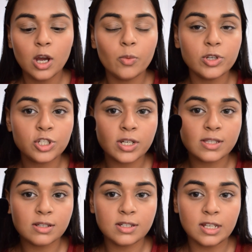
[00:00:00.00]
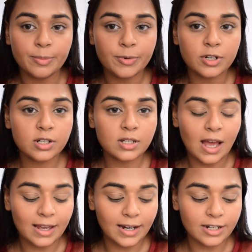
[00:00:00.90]
which is the tapered
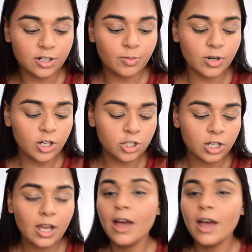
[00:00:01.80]
highlighter brush,